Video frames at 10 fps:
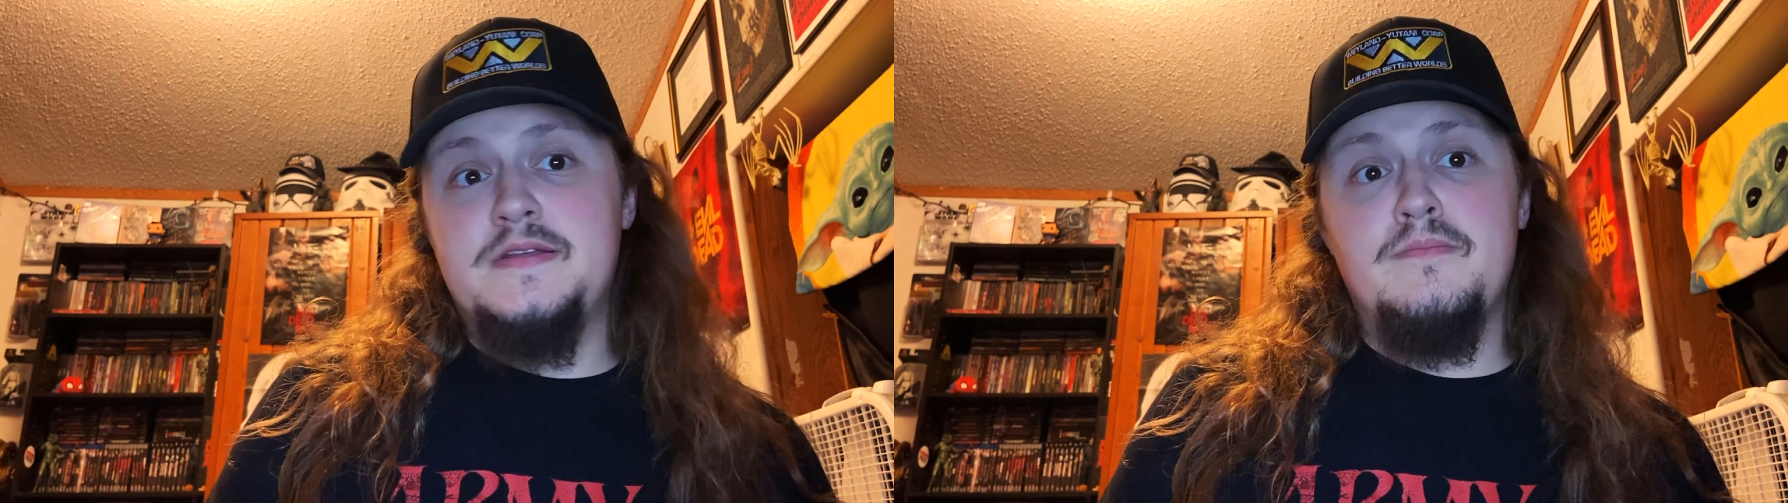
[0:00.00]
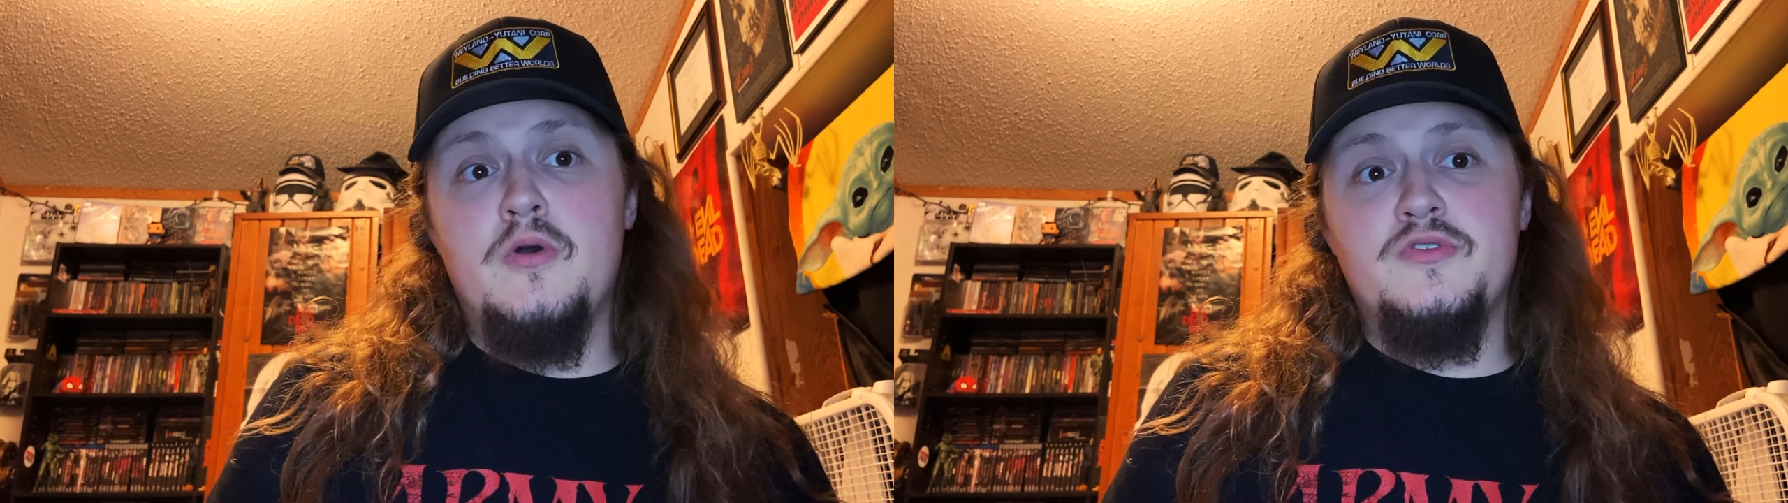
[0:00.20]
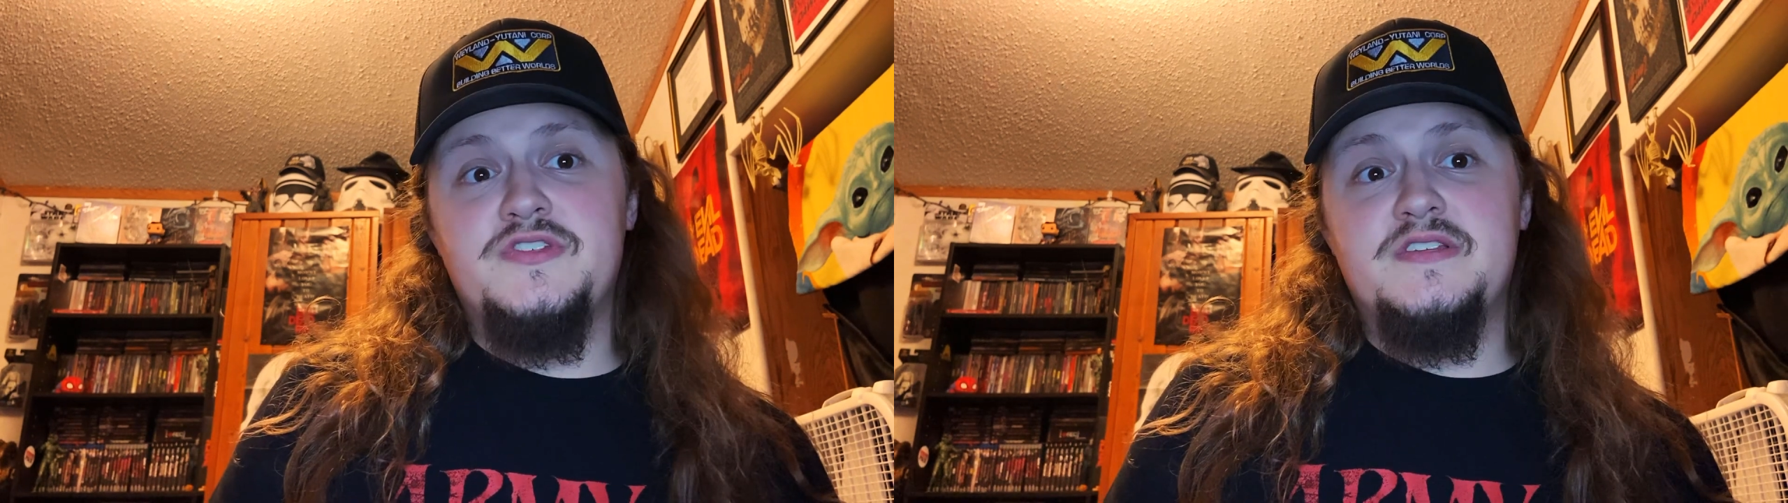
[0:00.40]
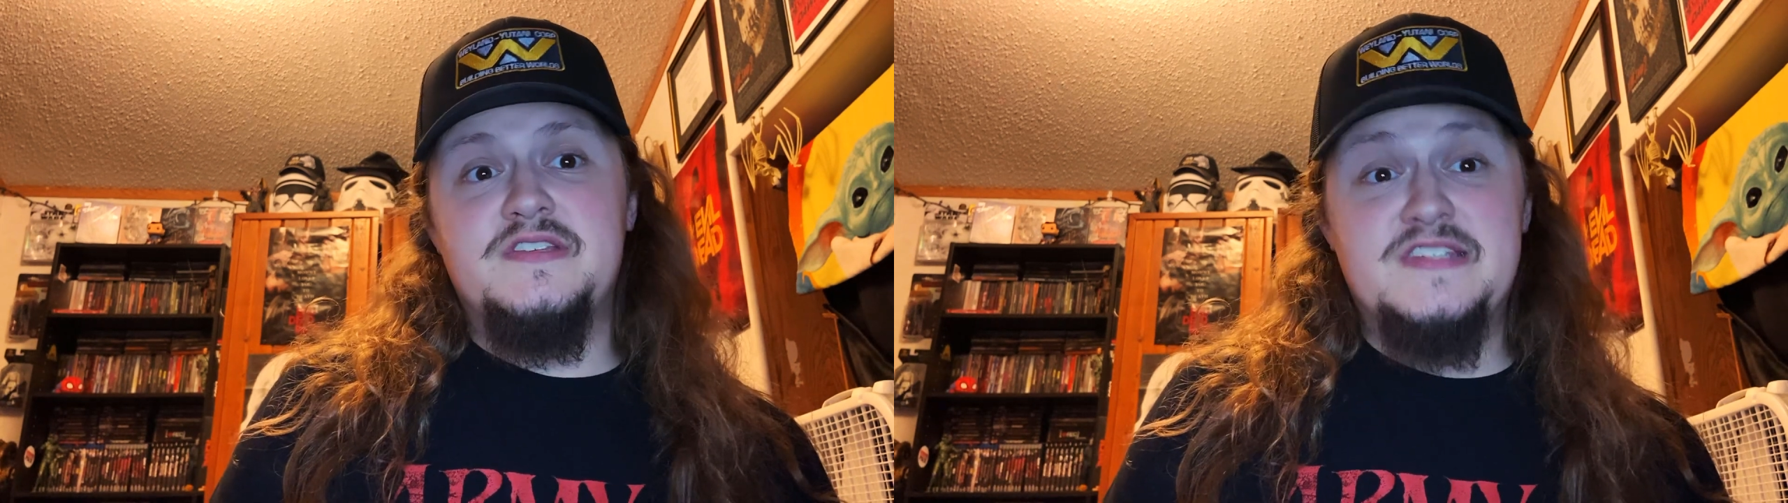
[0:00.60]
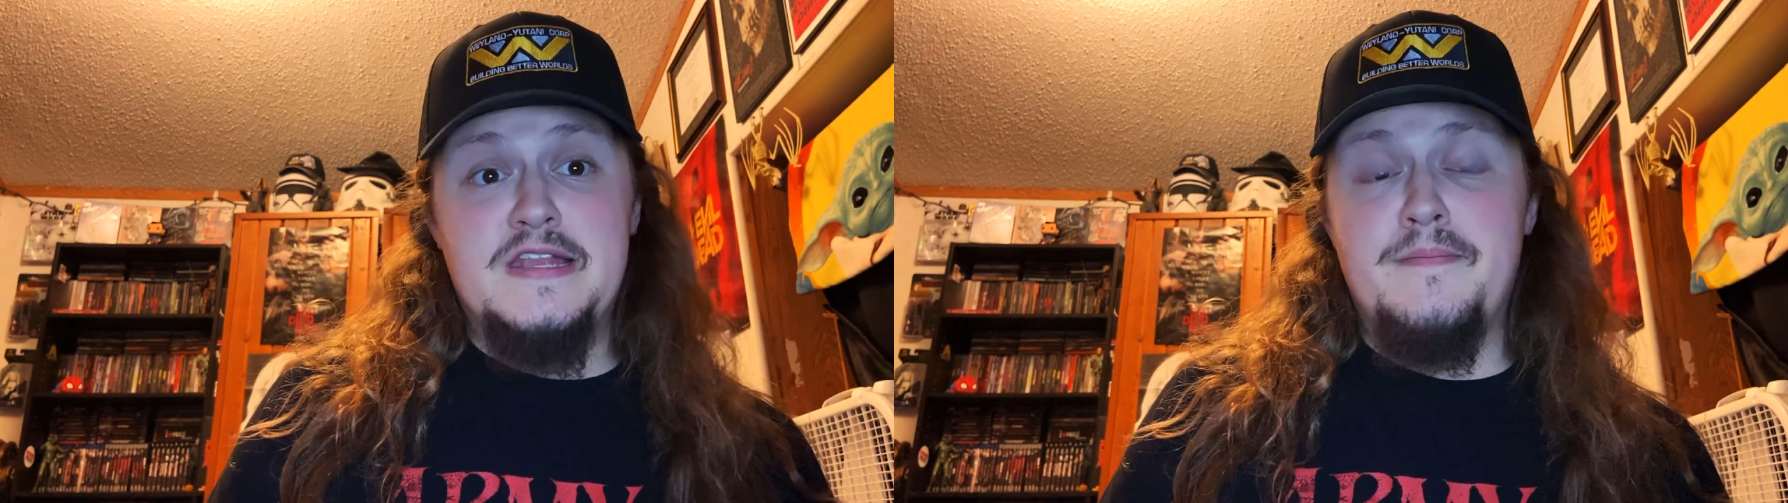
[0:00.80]
most
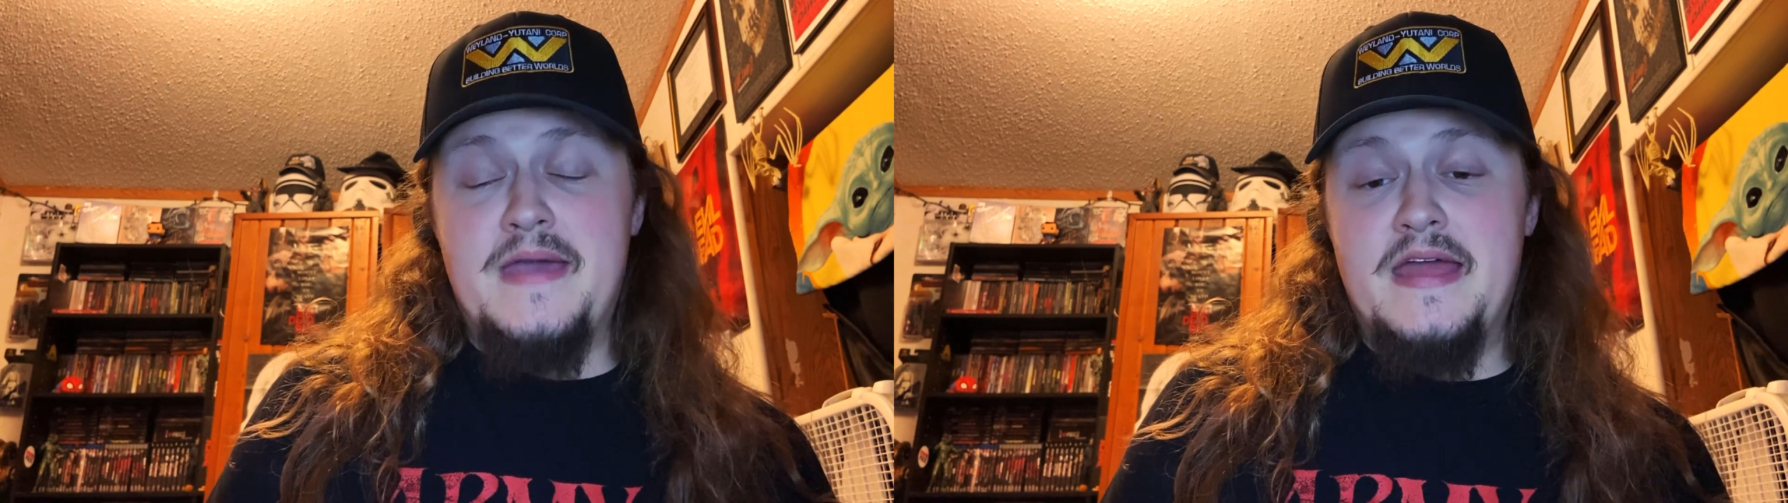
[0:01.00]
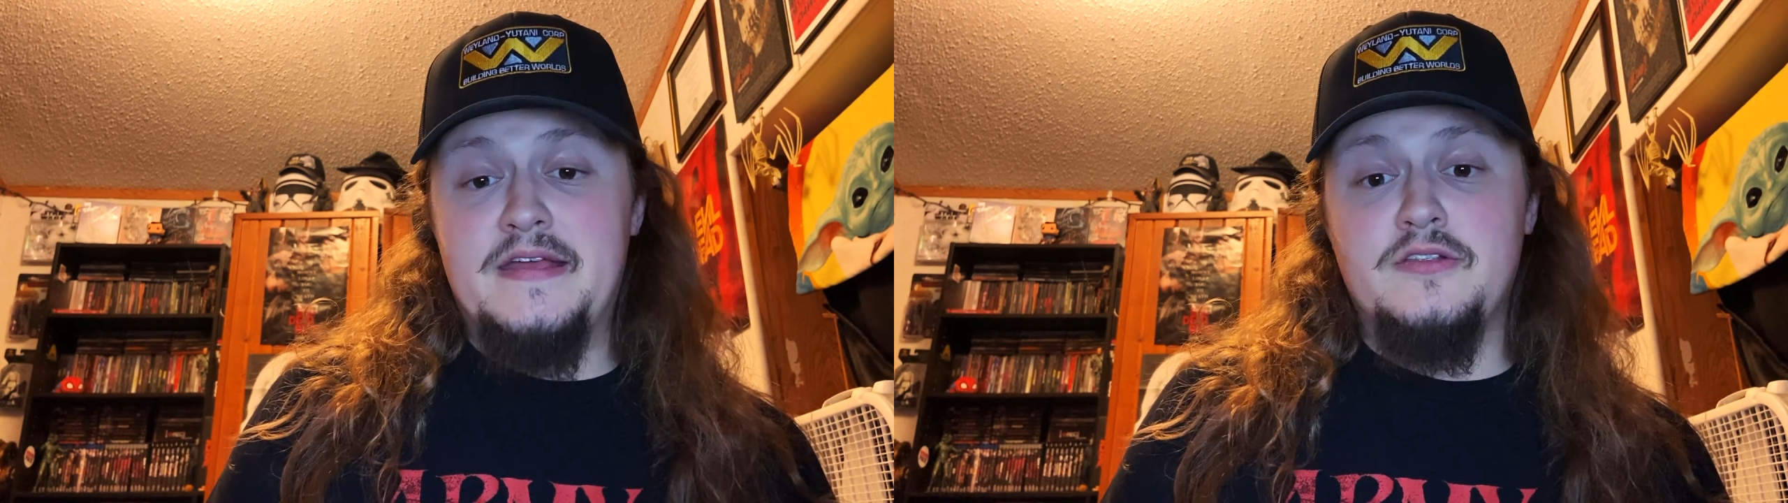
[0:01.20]
cinematic